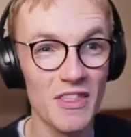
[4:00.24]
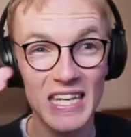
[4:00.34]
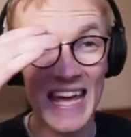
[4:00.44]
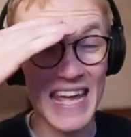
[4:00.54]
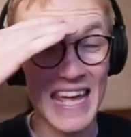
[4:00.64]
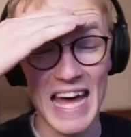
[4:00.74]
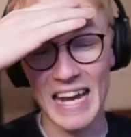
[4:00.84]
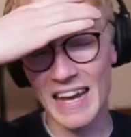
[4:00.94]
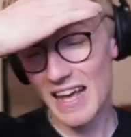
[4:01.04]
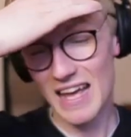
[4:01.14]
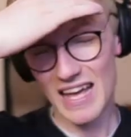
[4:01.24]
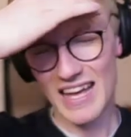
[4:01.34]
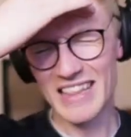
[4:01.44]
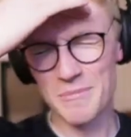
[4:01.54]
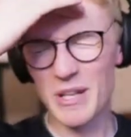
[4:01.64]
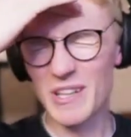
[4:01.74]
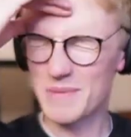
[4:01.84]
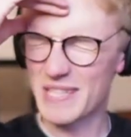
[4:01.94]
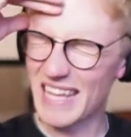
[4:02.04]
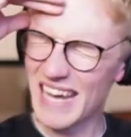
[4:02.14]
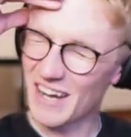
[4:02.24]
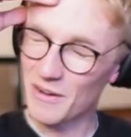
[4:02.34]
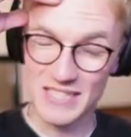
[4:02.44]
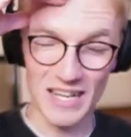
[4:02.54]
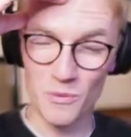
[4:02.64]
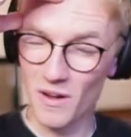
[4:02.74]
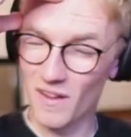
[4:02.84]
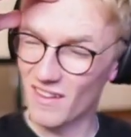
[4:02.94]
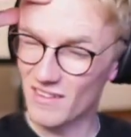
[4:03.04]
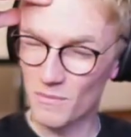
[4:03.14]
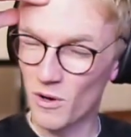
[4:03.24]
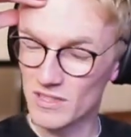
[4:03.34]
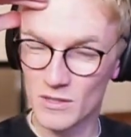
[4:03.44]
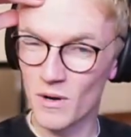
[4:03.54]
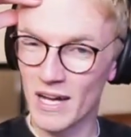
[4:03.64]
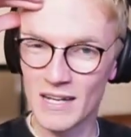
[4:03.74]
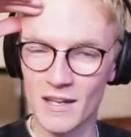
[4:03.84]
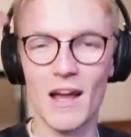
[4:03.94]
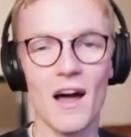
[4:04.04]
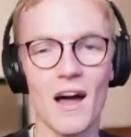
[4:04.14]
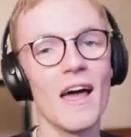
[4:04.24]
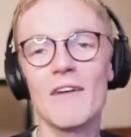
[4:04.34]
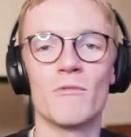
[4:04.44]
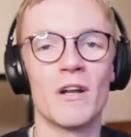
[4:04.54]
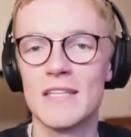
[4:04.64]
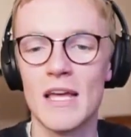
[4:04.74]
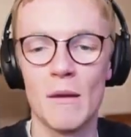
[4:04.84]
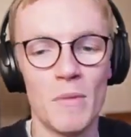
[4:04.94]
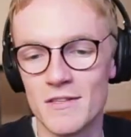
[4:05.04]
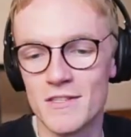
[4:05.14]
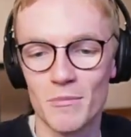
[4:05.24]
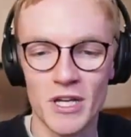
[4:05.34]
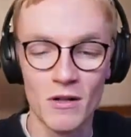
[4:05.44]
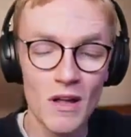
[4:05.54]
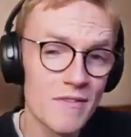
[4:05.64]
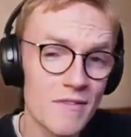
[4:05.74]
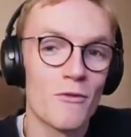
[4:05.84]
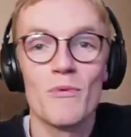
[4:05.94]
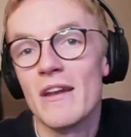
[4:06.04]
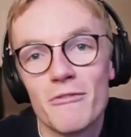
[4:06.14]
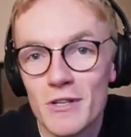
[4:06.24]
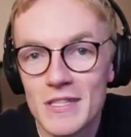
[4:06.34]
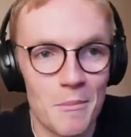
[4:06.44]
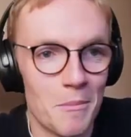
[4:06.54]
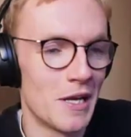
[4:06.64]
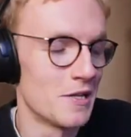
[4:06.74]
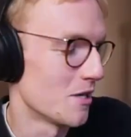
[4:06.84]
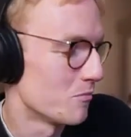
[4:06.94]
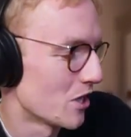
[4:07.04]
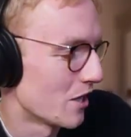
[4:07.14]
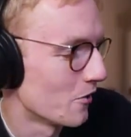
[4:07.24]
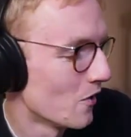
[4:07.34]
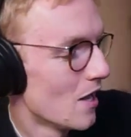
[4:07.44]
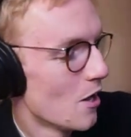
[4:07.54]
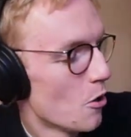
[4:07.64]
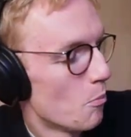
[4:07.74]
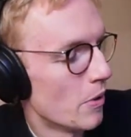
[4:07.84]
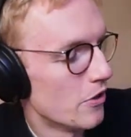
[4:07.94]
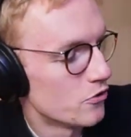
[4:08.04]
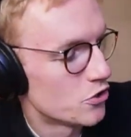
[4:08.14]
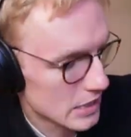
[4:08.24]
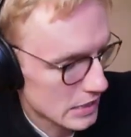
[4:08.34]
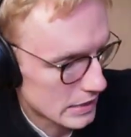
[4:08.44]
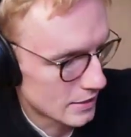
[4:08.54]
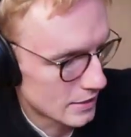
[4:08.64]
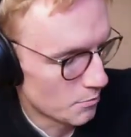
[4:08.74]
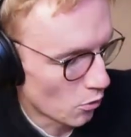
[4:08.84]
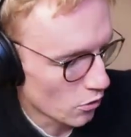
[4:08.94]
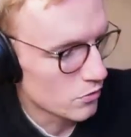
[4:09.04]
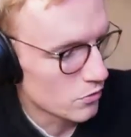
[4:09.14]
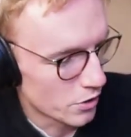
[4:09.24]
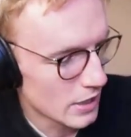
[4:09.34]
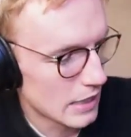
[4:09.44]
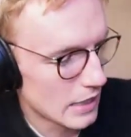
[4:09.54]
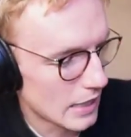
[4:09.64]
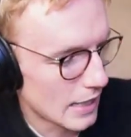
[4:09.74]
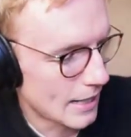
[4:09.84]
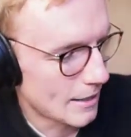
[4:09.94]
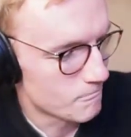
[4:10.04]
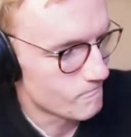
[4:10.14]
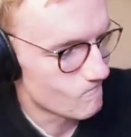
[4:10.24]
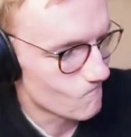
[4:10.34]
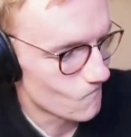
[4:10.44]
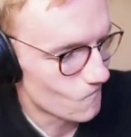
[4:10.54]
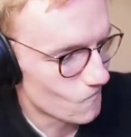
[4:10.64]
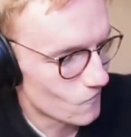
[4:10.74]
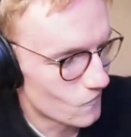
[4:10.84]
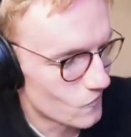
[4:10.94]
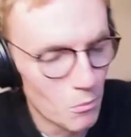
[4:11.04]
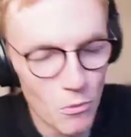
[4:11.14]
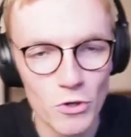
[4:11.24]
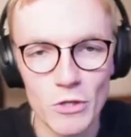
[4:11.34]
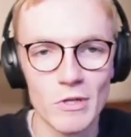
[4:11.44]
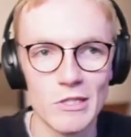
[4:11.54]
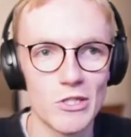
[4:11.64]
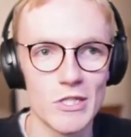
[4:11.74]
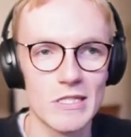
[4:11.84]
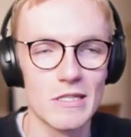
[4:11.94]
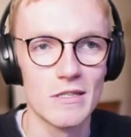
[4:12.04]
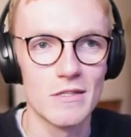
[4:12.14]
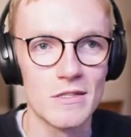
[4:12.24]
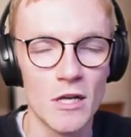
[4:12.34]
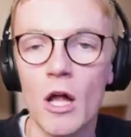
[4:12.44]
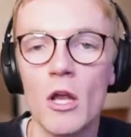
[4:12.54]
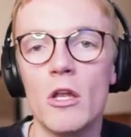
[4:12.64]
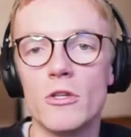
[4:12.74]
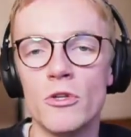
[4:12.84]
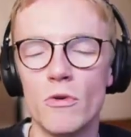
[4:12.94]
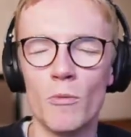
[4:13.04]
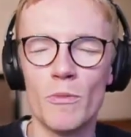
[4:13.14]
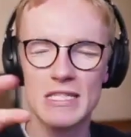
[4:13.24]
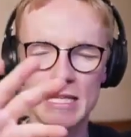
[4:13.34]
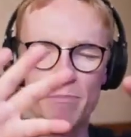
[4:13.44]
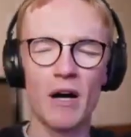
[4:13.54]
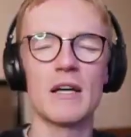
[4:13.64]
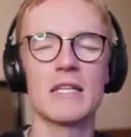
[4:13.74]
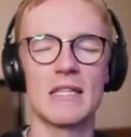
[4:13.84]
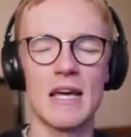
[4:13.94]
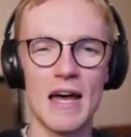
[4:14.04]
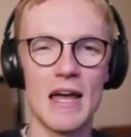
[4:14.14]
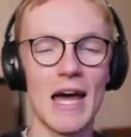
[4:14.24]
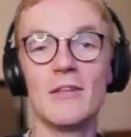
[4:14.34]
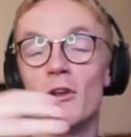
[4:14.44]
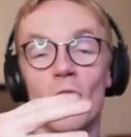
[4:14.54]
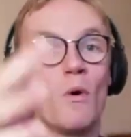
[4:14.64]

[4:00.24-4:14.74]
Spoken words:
the other day. And in the build up to that, I was like, what do I like? I haven't run a 10 million sub channel. I've never written for a 10 million sub channel. But just the more you do it, the more you can just start, you almost see past that. And,